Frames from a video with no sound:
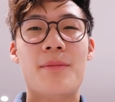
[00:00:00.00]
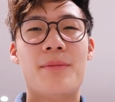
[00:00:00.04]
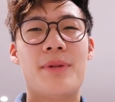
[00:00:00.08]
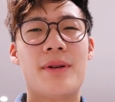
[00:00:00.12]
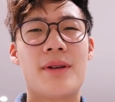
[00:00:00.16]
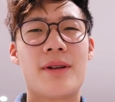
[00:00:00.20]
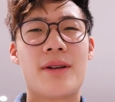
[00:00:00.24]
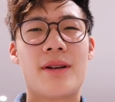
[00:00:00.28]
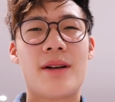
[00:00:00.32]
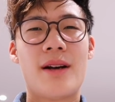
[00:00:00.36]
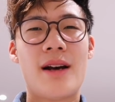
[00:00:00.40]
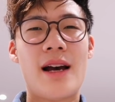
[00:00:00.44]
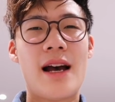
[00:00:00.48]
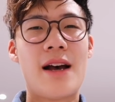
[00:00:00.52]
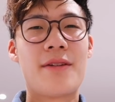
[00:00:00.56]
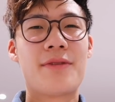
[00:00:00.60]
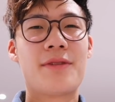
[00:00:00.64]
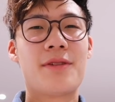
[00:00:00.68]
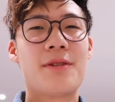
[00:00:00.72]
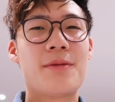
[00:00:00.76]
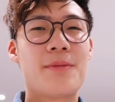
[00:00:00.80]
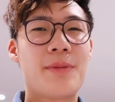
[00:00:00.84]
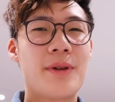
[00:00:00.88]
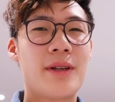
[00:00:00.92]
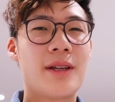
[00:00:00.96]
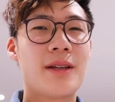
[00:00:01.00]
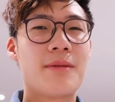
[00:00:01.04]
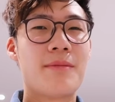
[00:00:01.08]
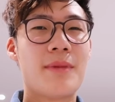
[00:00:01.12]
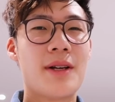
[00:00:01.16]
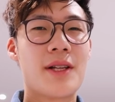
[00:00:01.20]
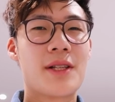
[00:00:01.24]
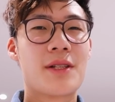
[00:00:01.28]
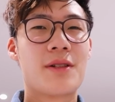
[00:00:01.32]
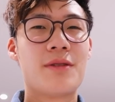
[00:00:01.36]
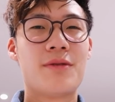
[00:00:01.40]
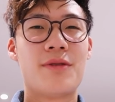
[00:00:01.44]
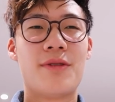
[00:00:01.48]
But after being in
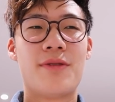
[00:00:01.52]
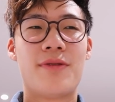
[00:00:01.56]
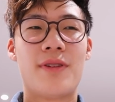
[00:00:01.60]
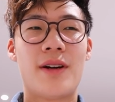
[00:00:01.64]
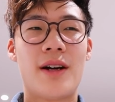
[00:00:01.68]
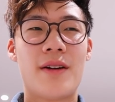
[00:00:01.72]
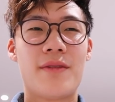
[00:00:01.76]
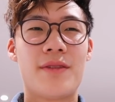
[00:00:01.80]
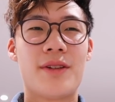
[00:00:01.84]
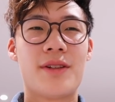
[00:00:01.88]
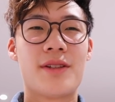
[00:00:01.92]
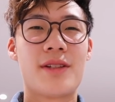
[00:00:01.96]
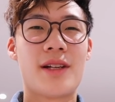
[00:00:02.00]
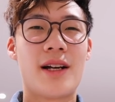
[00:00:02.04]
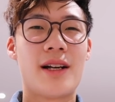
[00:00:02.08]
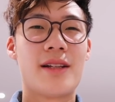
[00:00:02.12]
med school for 5 years,